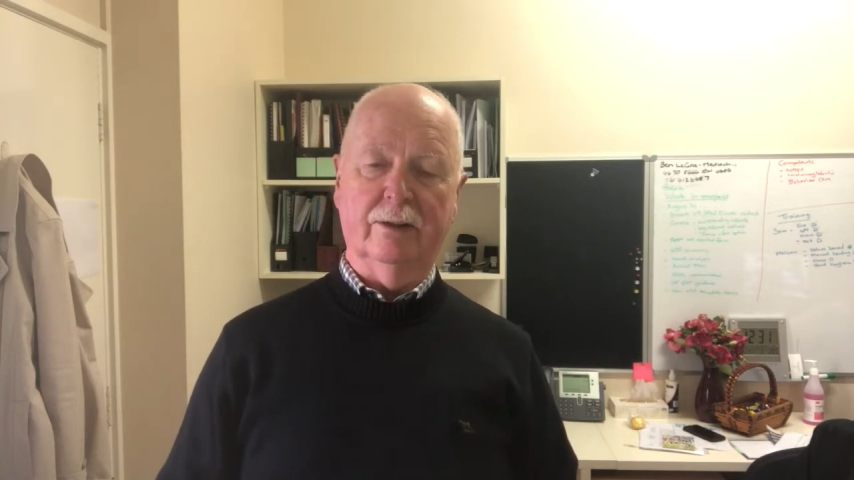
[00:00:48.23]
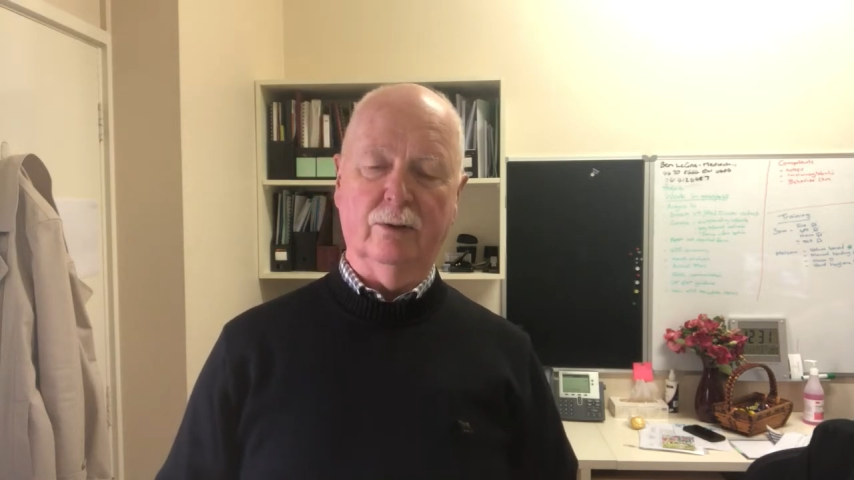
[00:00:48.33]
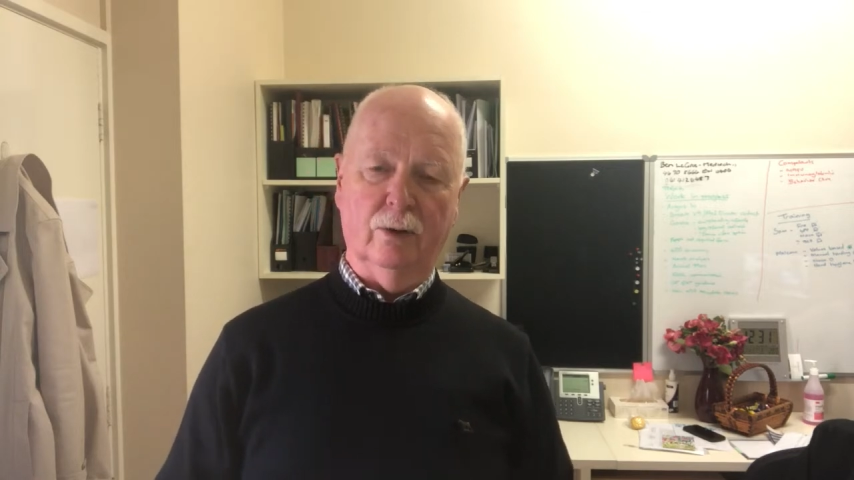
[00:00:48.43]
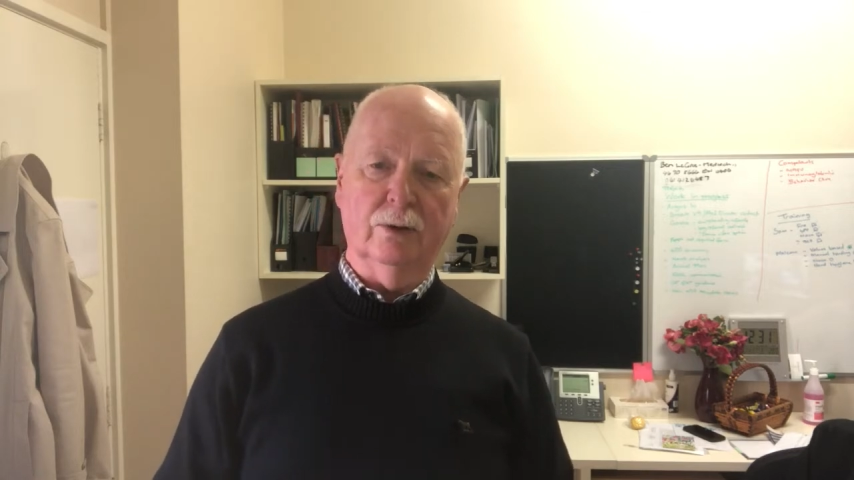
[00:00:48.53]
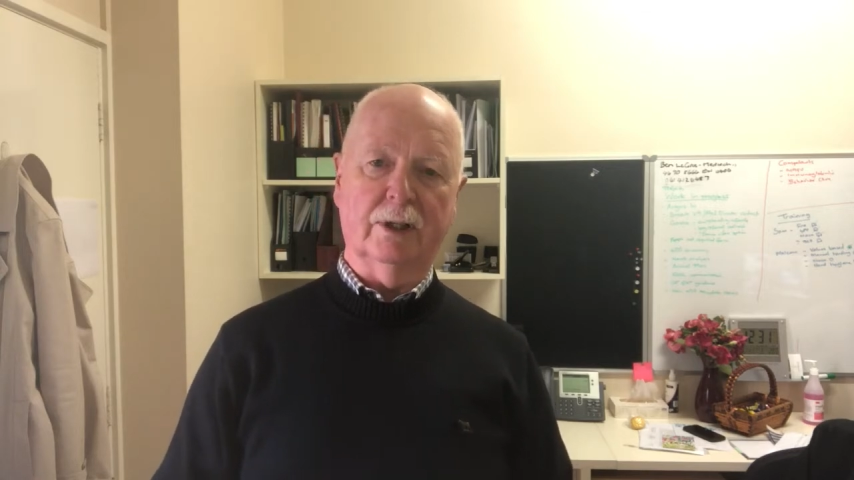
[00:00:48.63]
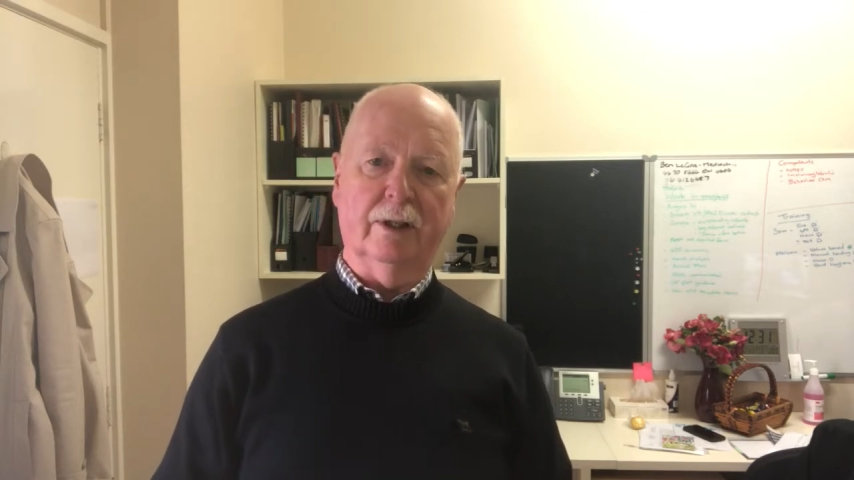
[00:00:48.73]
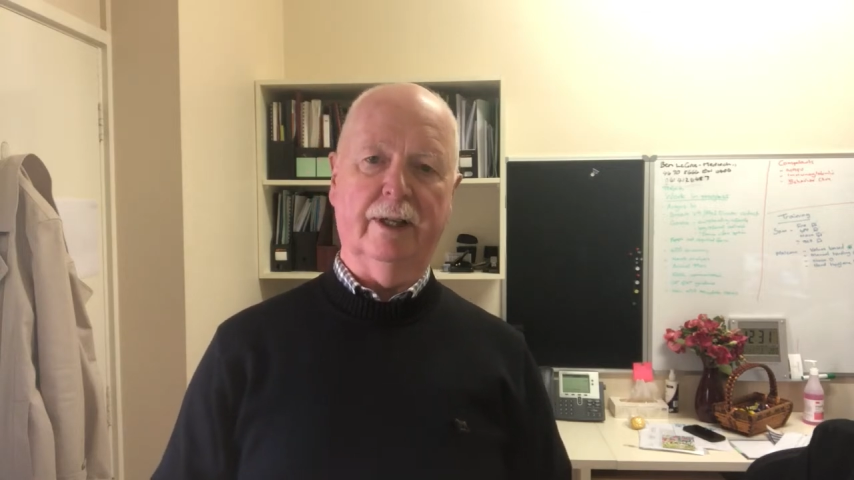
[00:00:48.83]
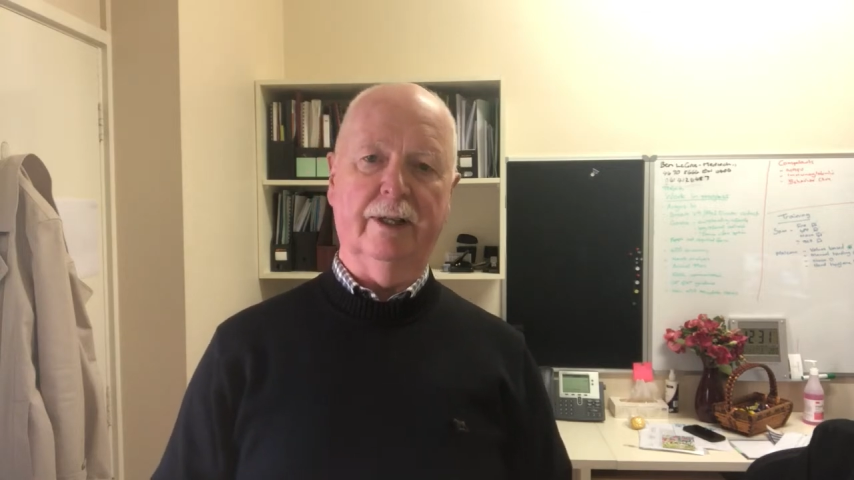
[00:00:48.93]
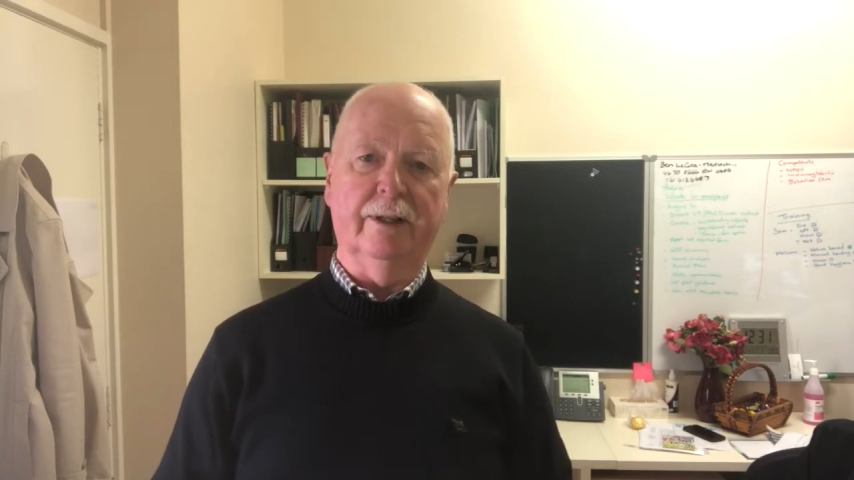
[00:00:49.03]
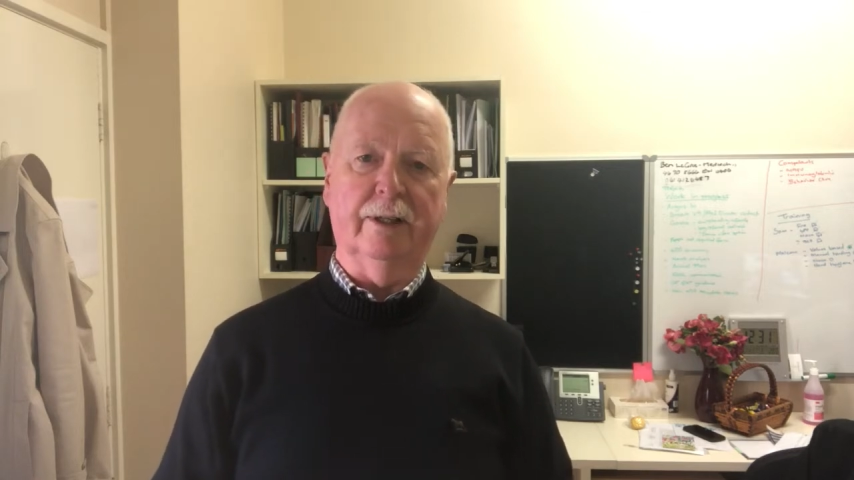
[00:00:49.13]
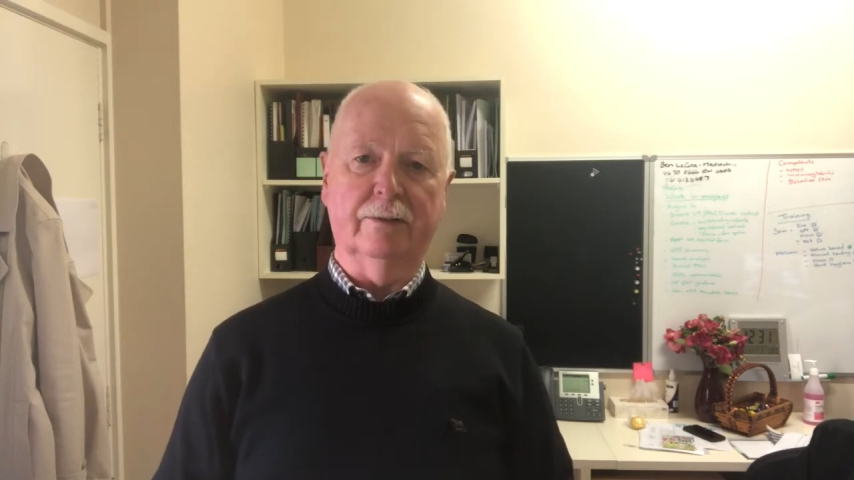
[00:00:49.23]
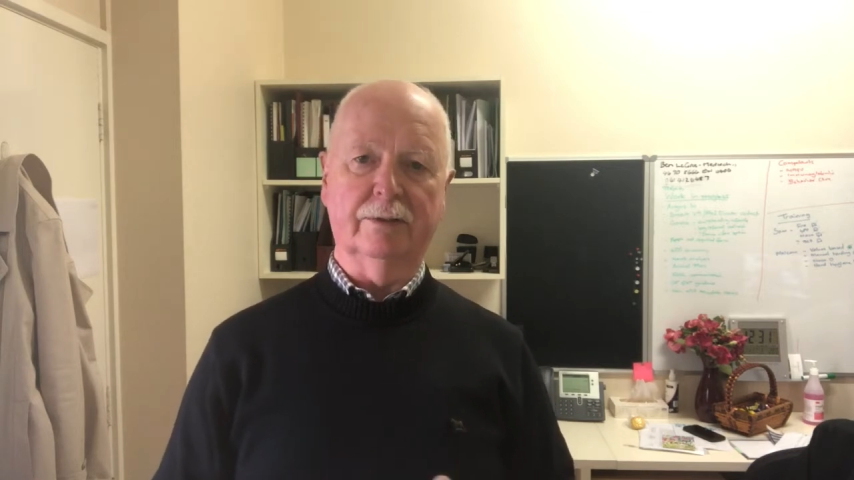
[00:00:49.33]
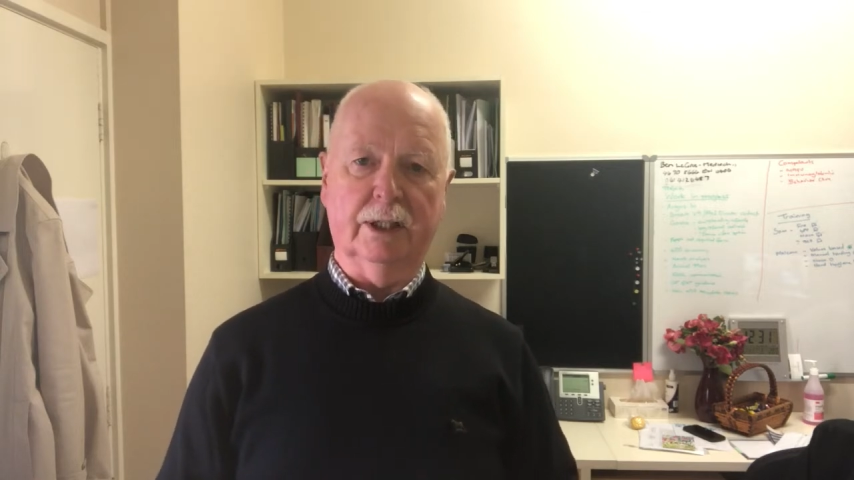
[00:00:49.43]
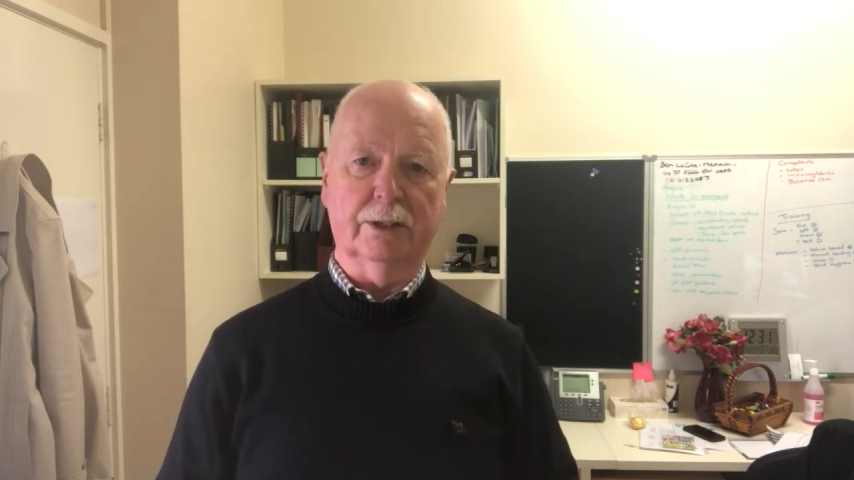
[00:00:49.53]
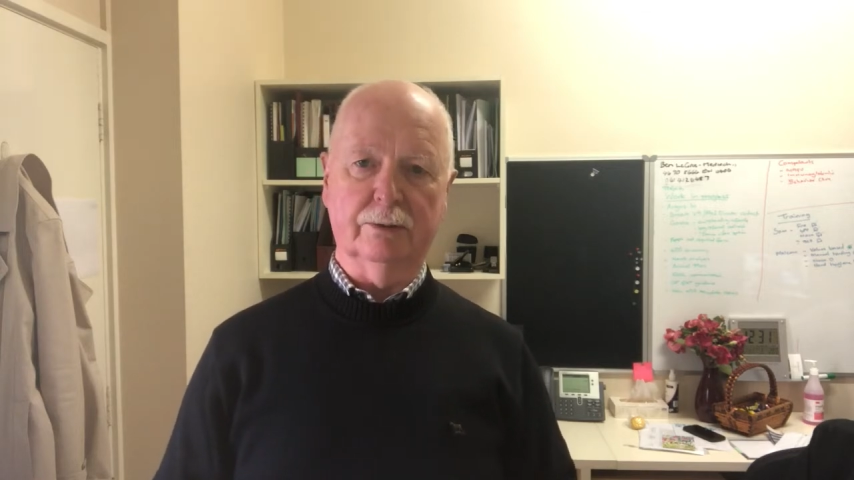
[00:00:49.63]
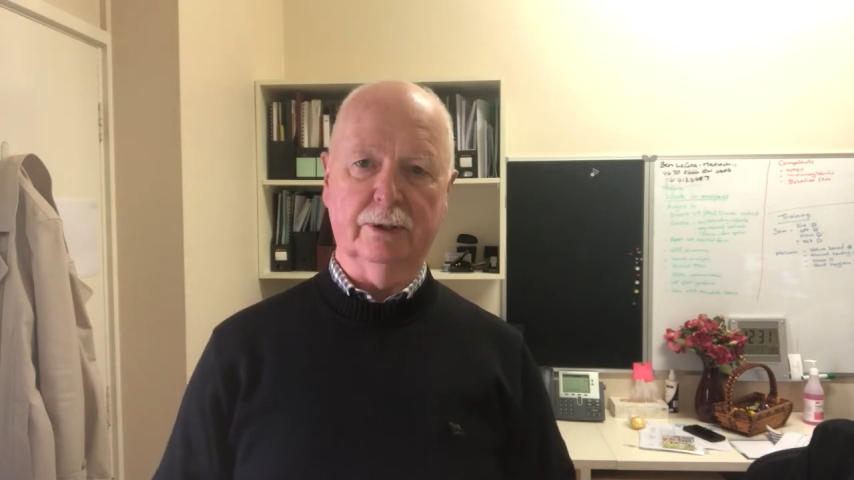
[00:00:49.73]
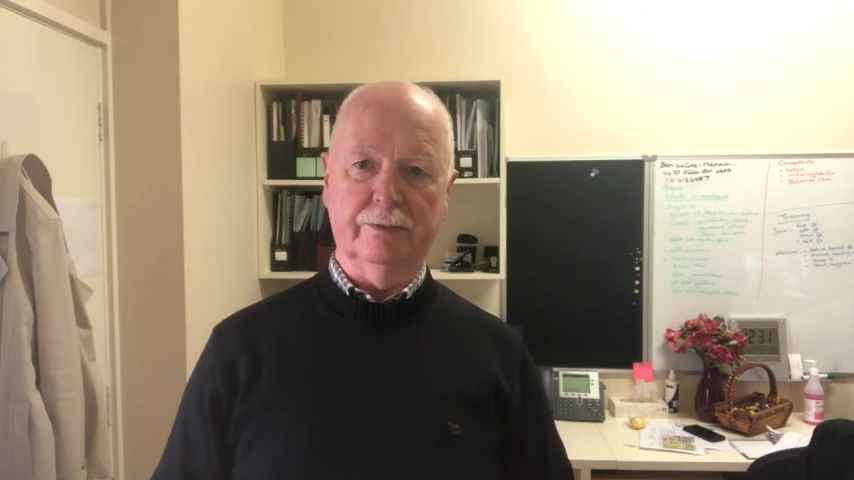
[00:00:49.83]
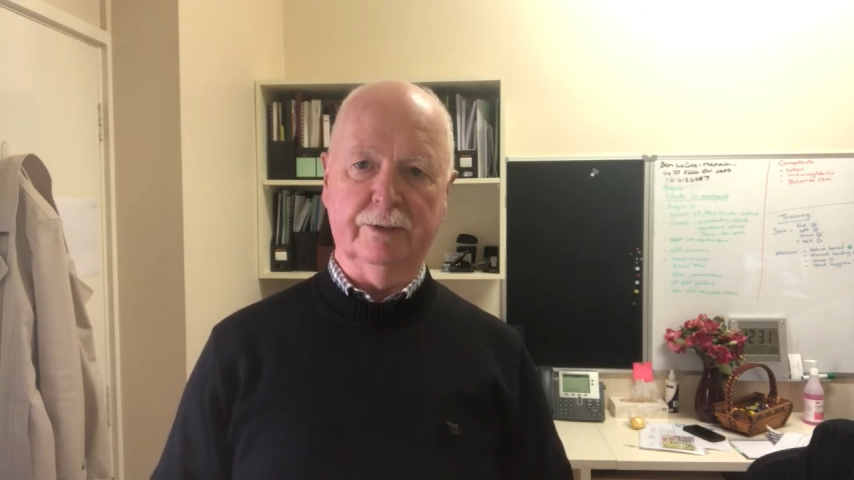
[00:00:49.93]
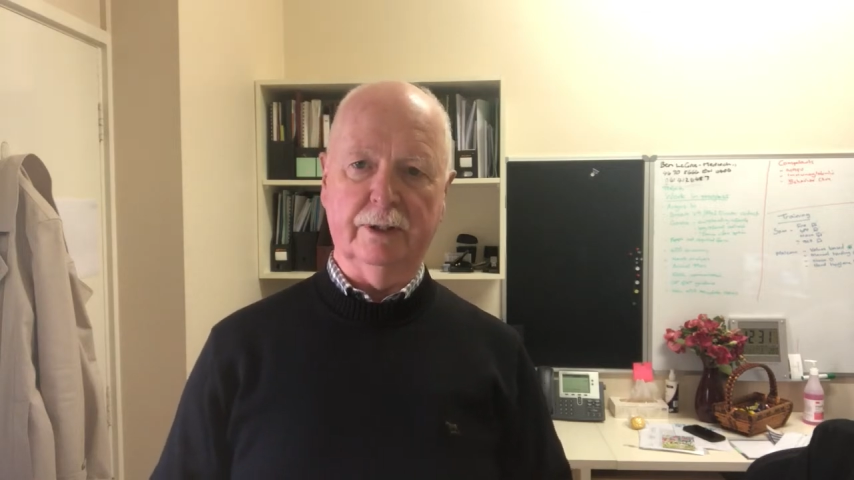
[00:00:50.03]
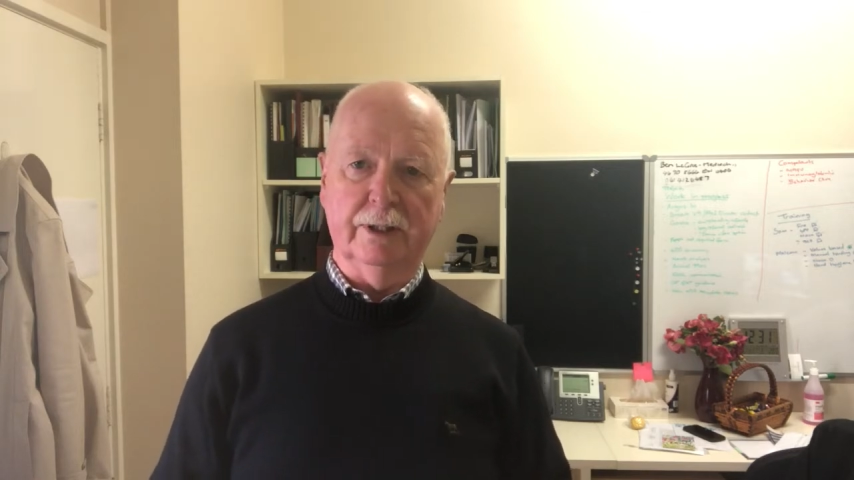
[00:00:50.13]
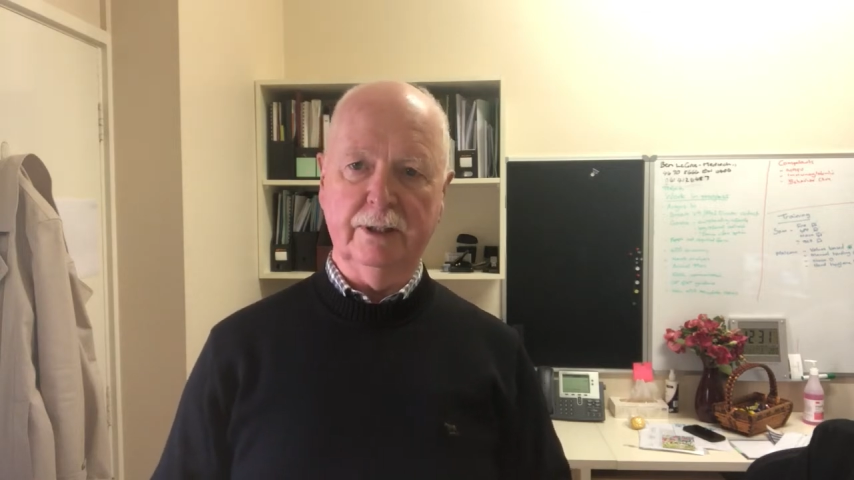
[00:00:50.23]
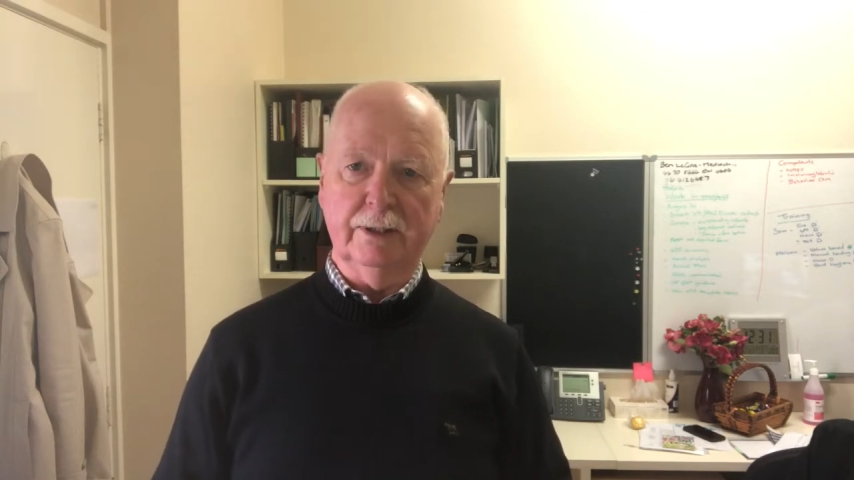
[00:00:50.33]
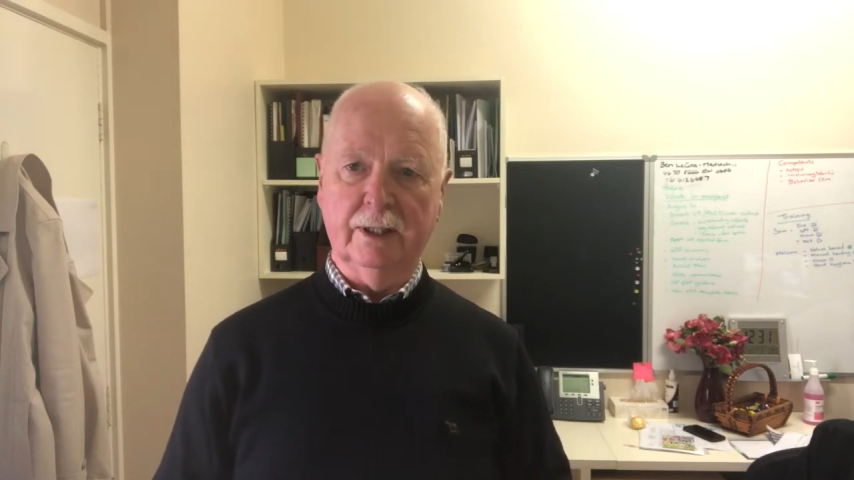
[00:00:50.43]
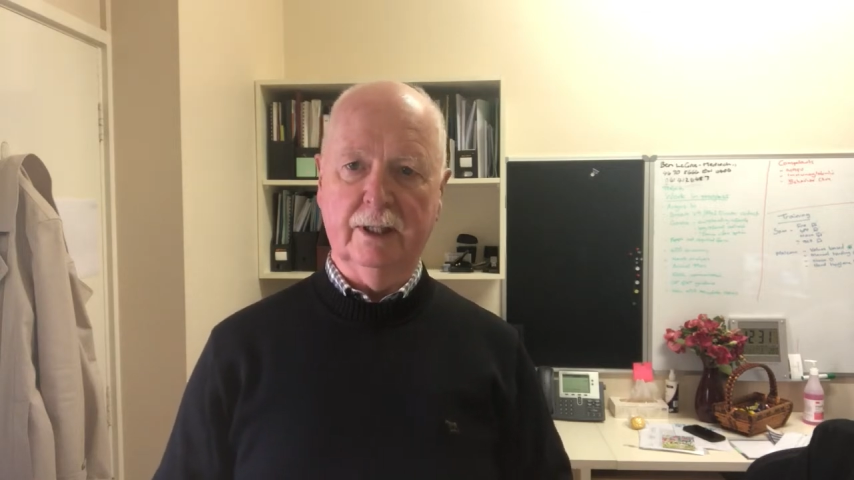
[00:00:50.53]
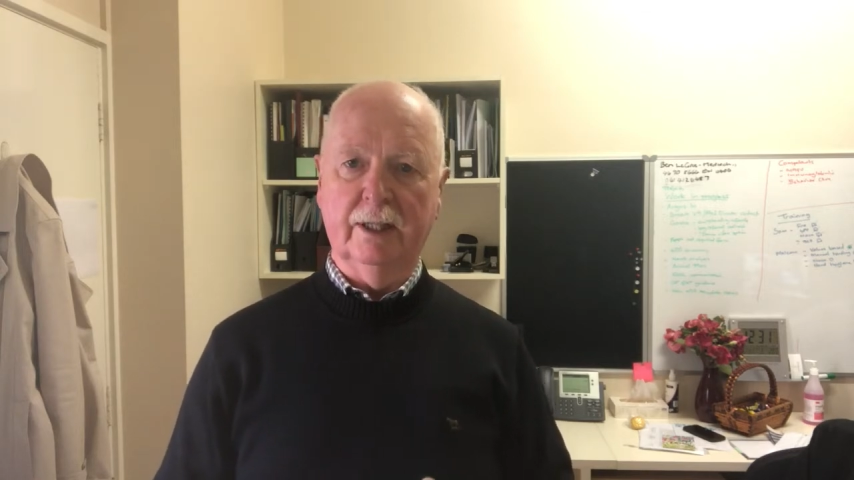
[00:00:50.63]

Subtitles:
Also, they think of sexual difficulties,